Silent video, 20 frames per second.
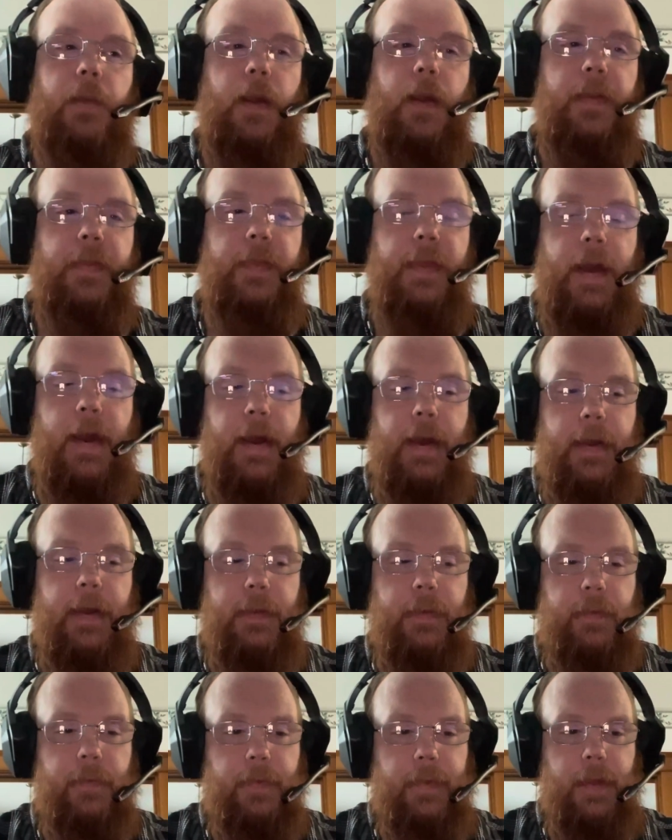
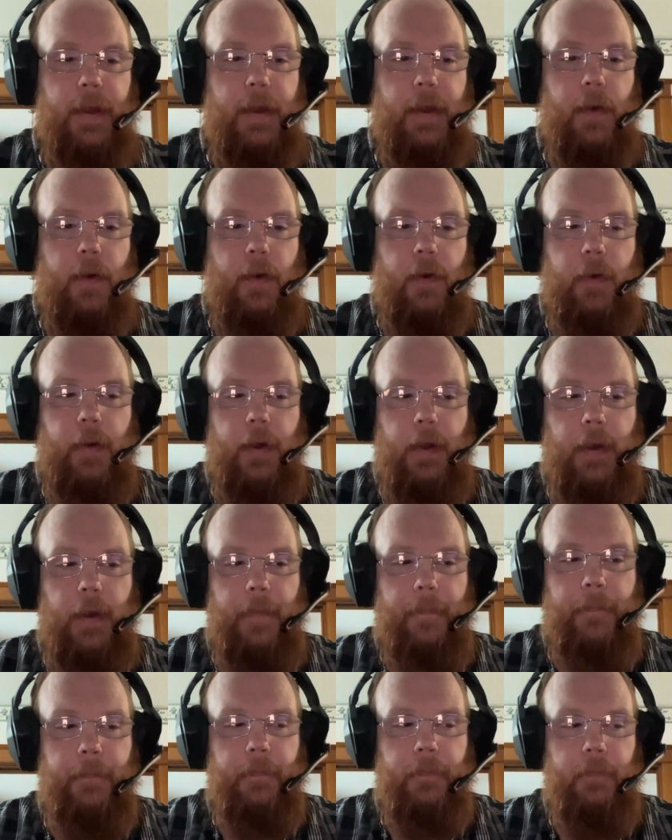that they are
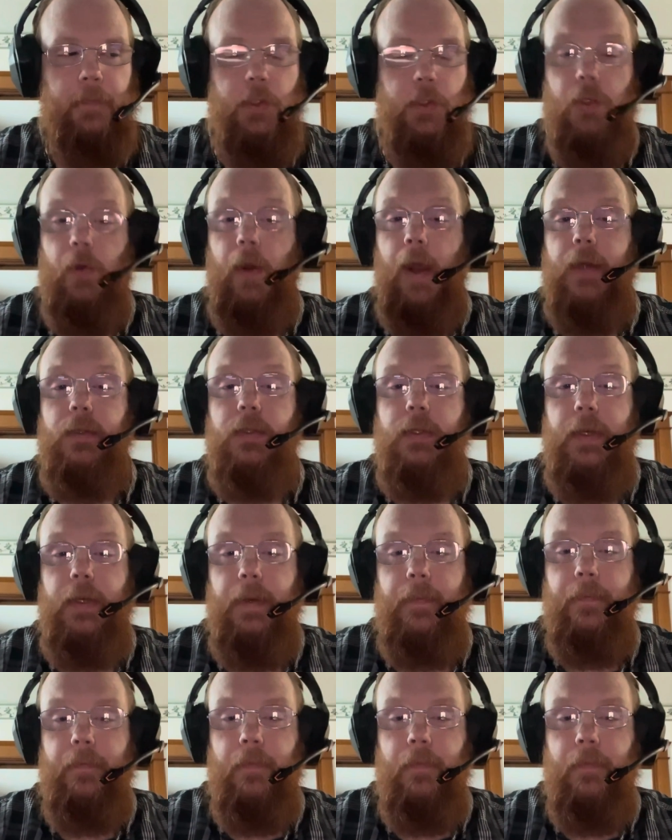trashing it,